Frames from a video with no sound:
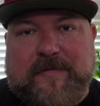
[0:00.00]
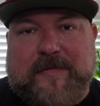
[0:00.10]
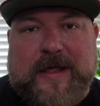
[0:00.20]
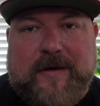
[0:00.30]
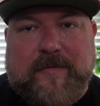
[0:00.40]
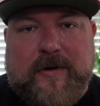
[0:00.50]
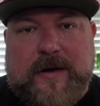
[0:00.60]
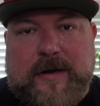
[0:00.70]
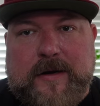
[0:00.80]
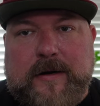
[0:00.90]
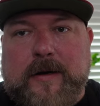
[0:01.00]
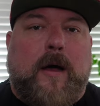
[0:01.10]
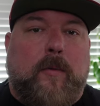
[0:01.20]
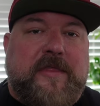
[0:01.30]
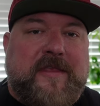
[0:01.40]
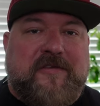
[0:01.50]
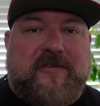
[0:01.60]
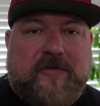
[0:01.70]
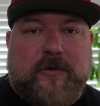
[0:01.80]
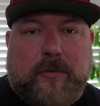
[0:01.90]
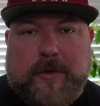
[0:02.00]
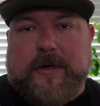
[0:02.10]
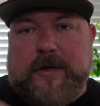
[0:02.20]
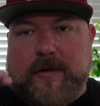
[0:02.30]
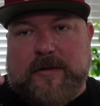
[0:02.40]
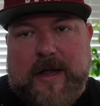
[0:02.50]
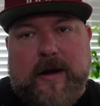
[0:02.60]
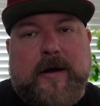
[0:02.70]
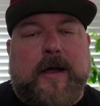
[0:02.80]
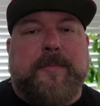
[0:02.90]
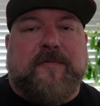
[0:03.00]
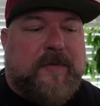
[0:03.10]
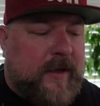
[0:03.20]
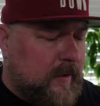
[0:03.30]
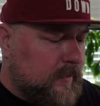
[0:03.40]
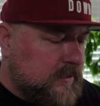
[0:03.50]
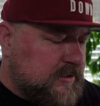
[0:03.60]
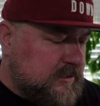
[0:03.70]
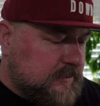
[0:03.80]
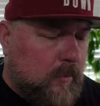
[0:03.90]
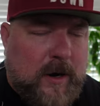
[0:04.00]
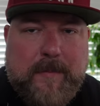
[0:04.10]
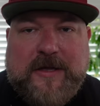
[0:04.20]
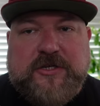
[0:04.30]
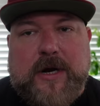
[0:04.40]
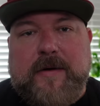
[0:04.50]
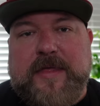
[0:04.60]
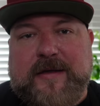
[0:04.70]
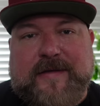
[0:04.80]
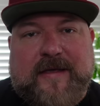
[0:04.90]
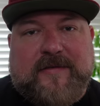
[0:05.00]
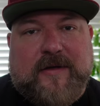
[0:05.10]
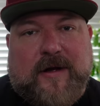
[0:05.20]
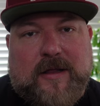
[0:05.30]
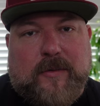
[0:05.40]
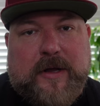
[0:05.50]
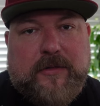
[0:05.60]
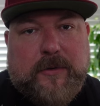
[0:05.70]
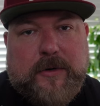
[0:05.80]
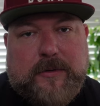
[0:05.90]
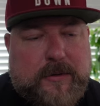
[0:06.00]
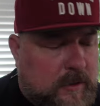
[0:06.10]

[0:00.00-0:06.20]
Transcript: flavor in here. With this stew, we're, you know, layering up the flavors. We wanna make sure everything tastes good all the way through.